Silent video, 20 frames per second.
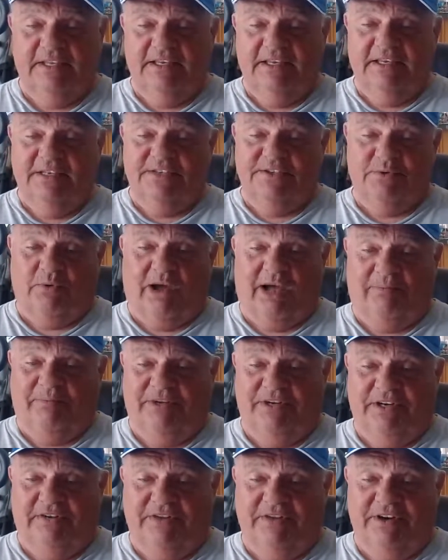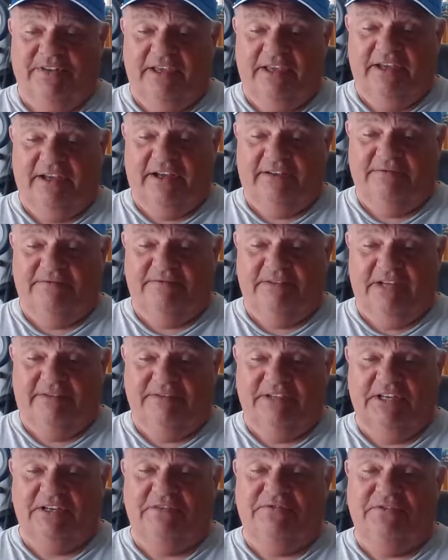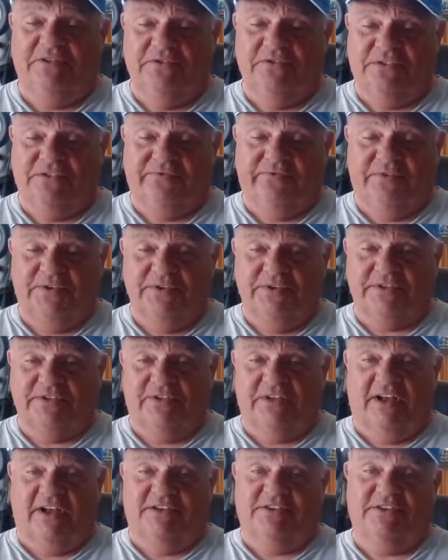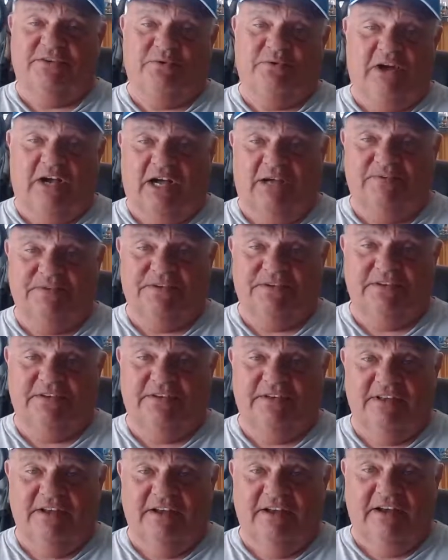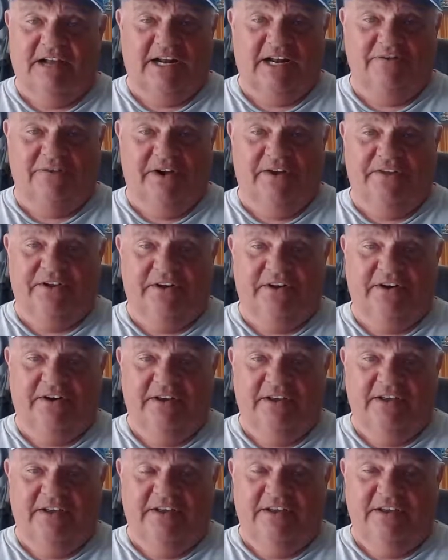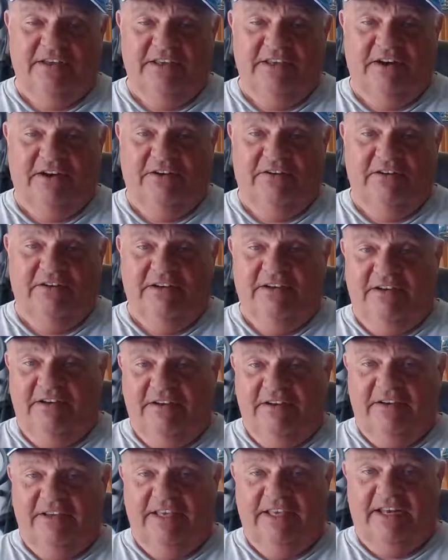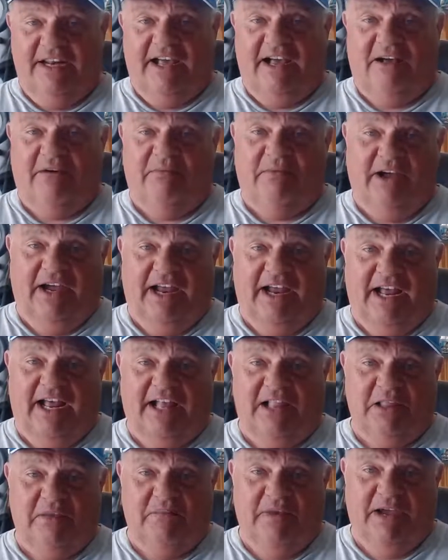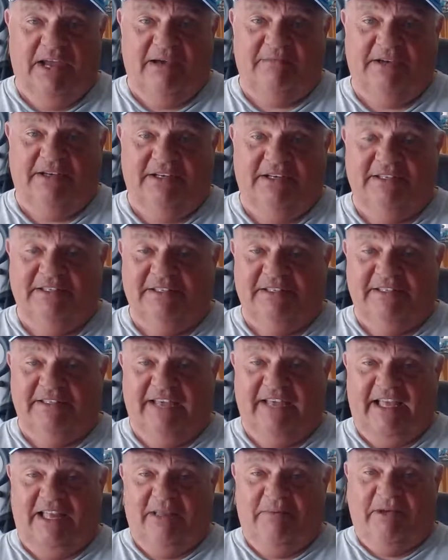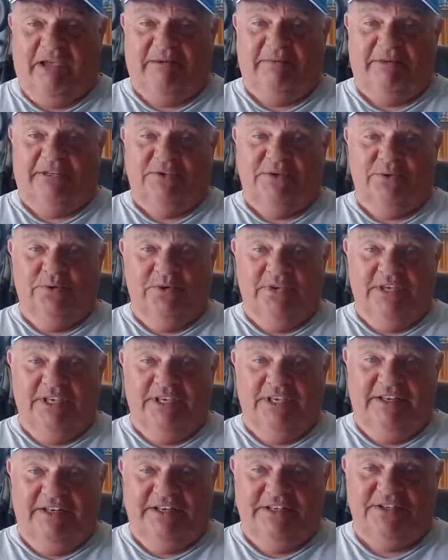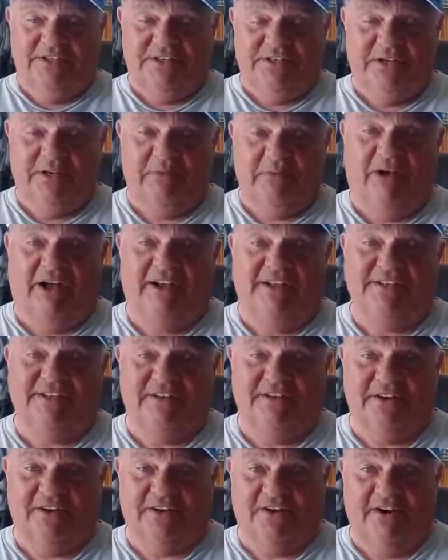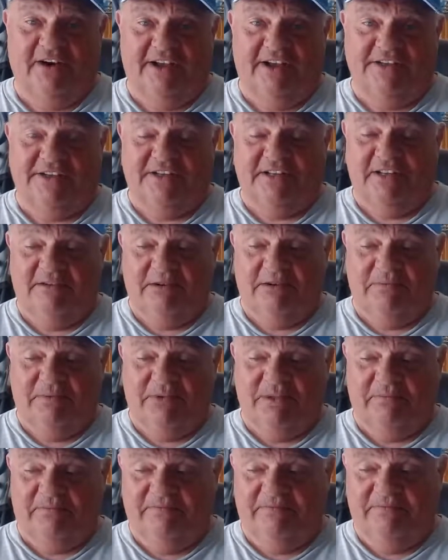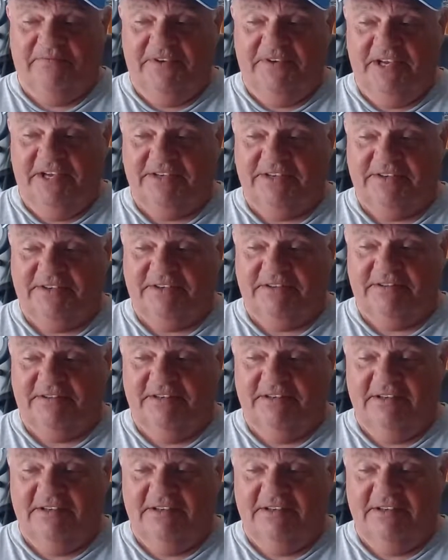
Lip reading: swapping everything, I've done a few fuselage swaps, and I'd rather, you know, get out my Alabama toolkit and engineer box in the garage and come up with a fix. And